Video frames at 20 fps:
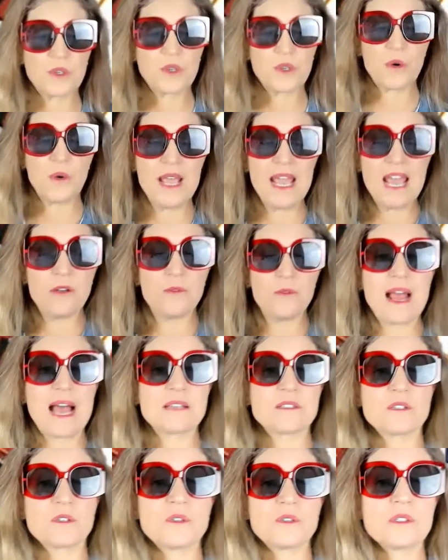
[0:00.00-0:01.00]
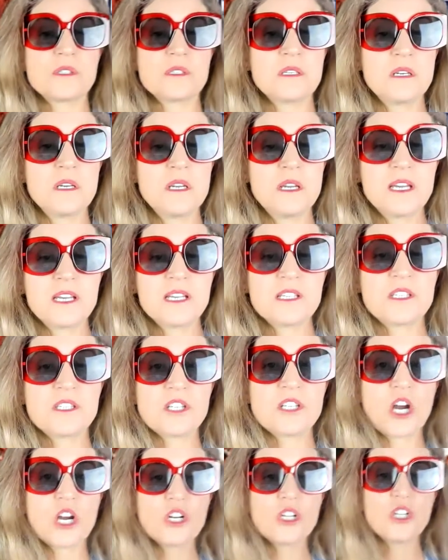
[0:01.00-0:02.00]
Go ahead, Rascals.
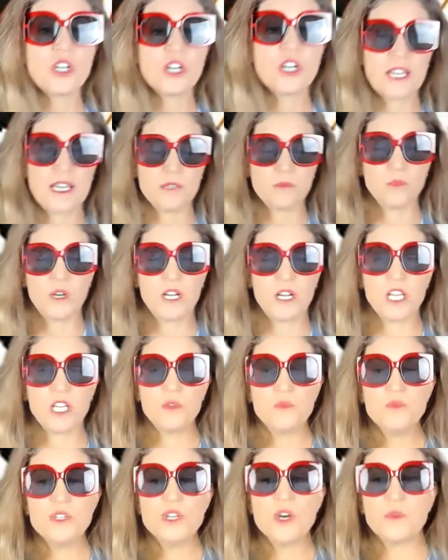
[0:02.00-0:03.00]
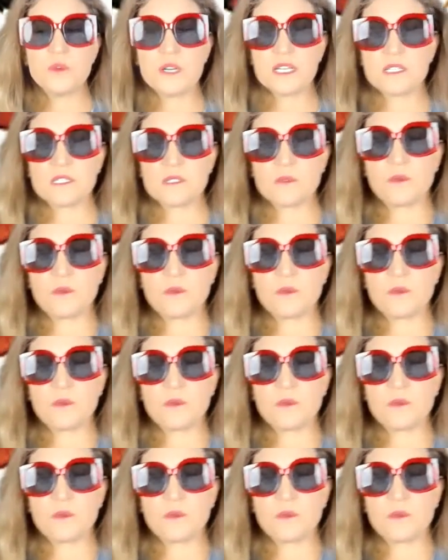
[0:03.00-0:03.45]
Start looking. What do you notice?